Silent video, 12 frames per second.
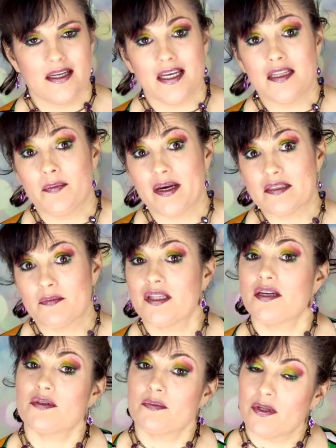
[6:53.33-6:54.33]
In the basement,
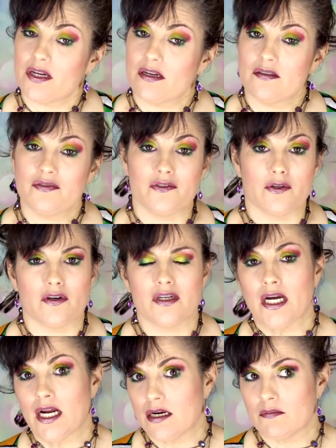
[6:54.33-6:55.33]
there was blood on the floor,
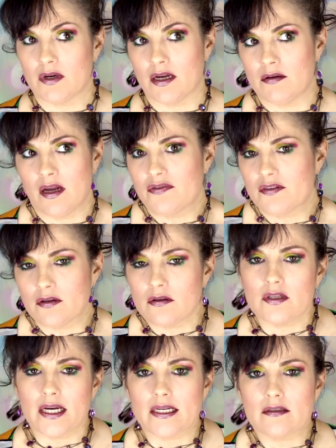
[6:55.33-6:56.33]
not enough to,